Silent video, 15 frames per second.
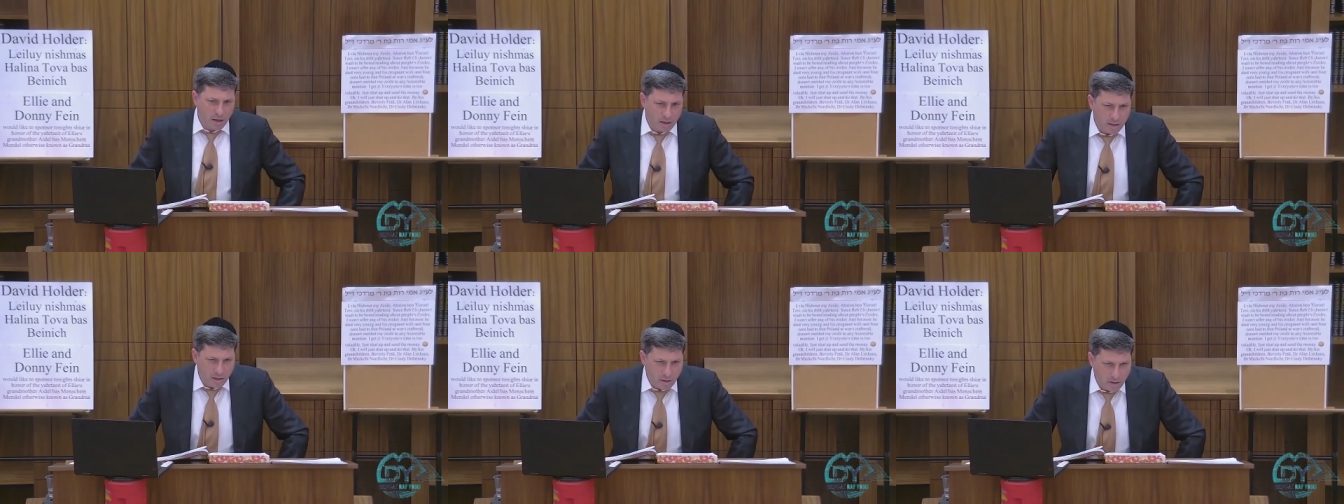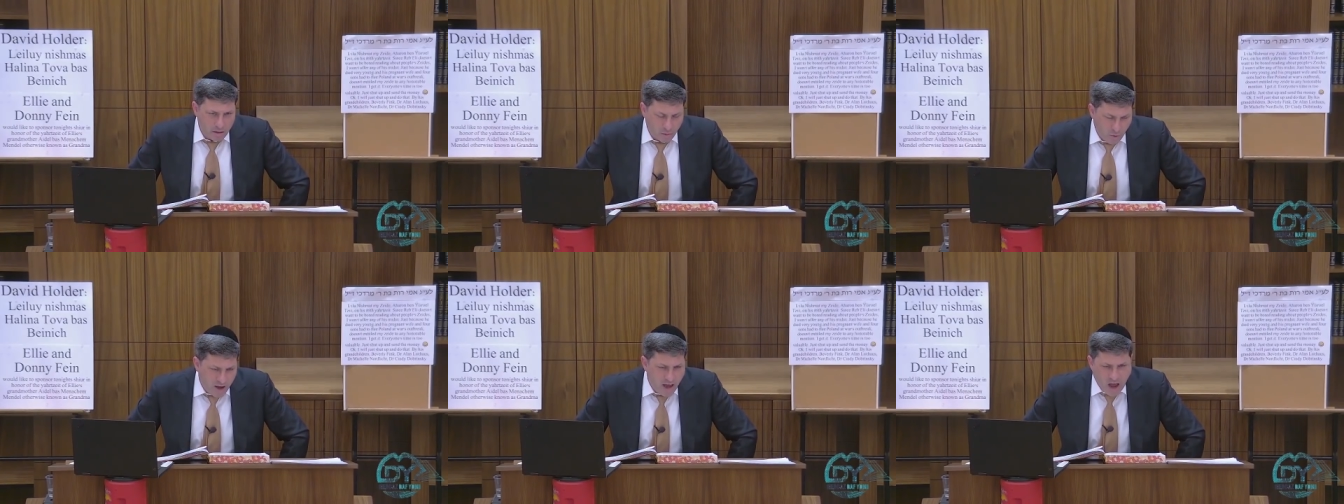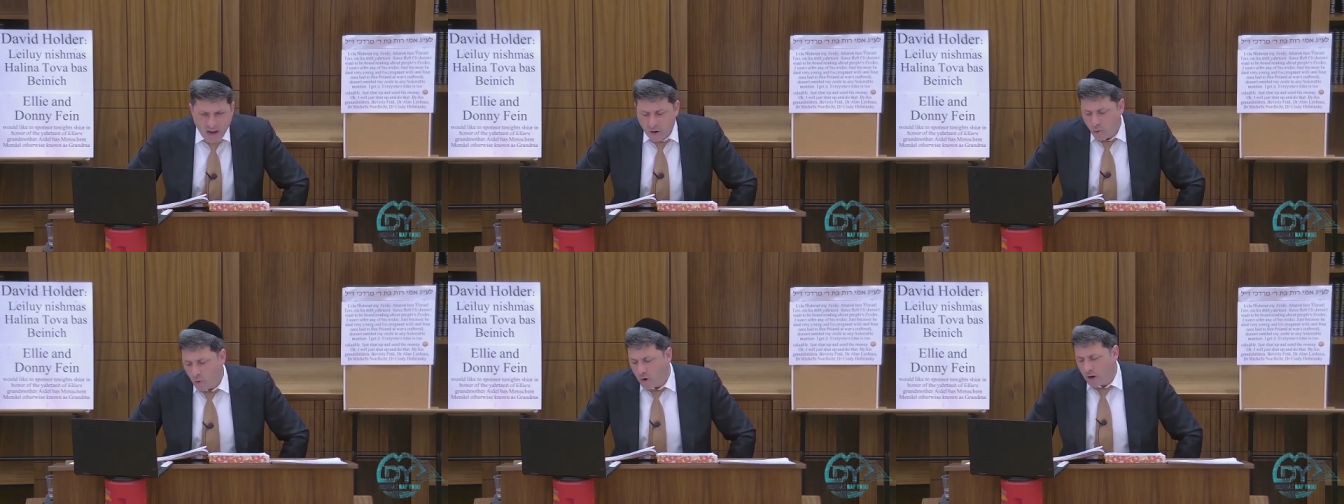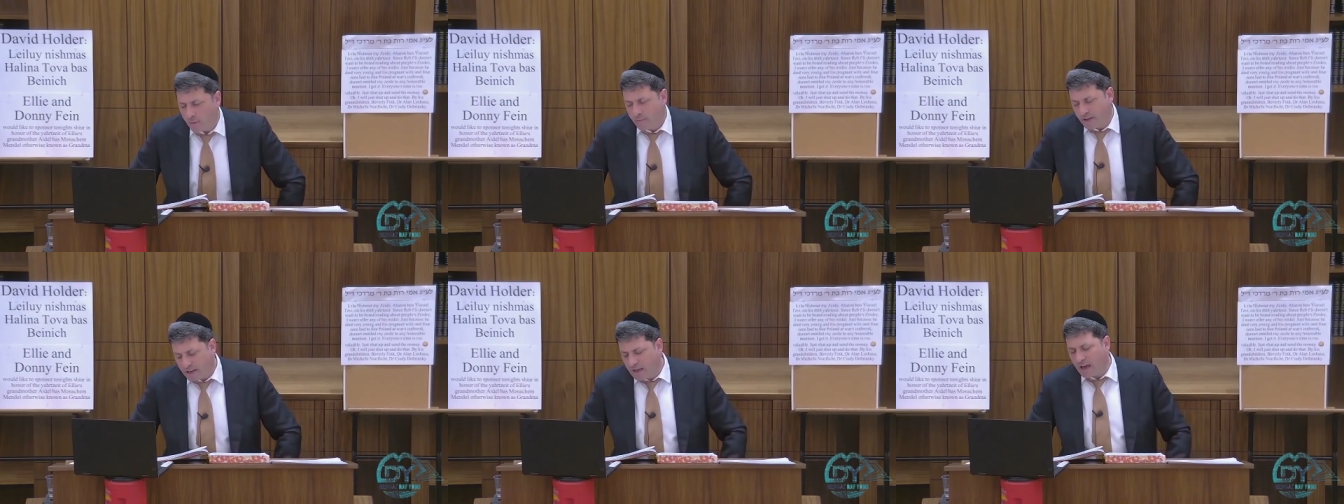the, the way I grew
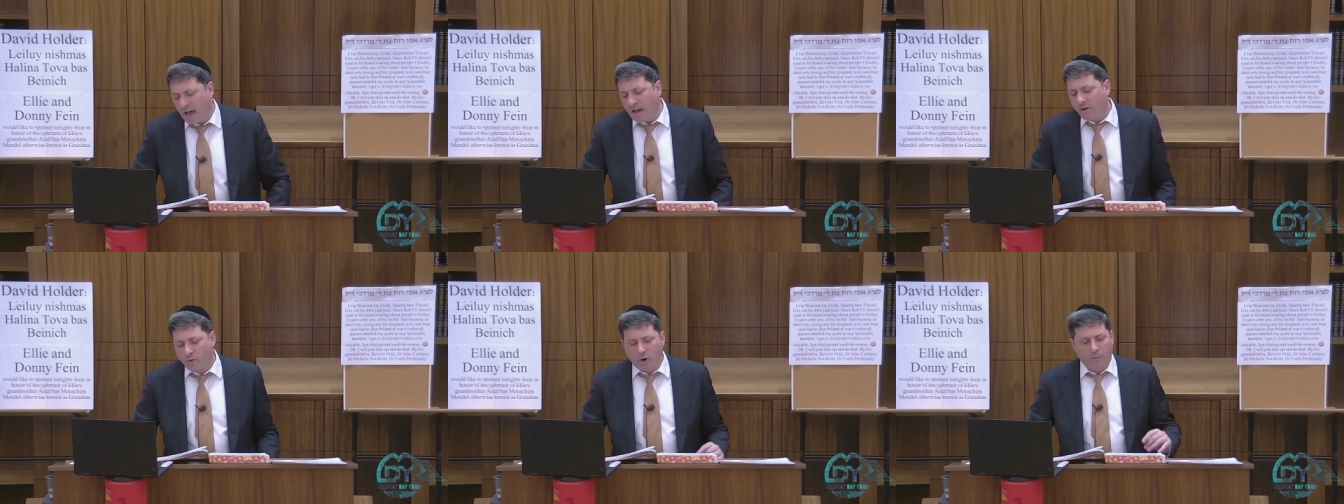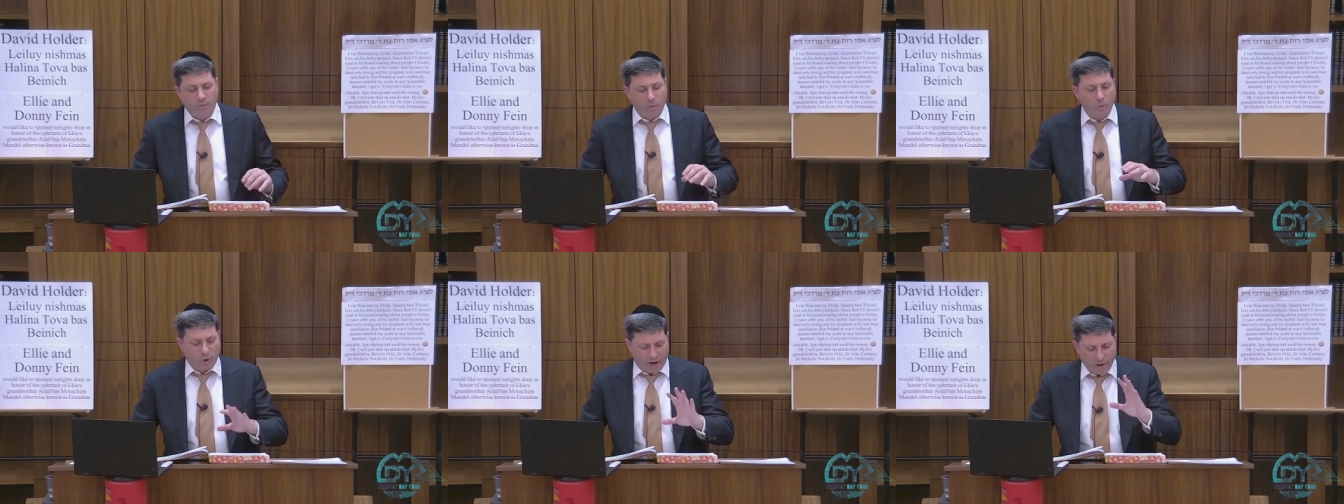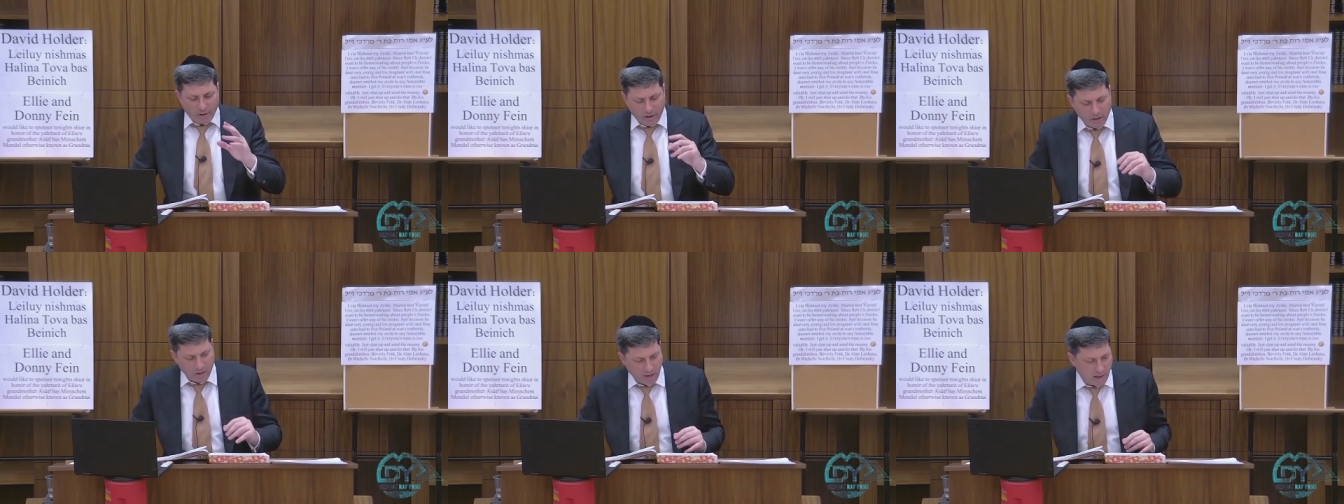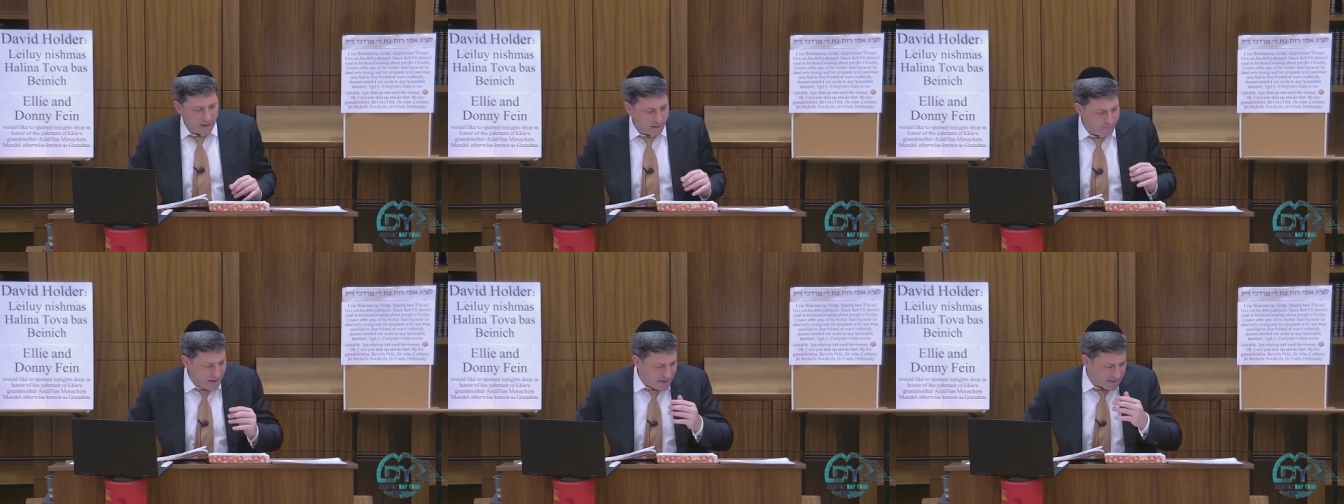up, I grew up weird. I, am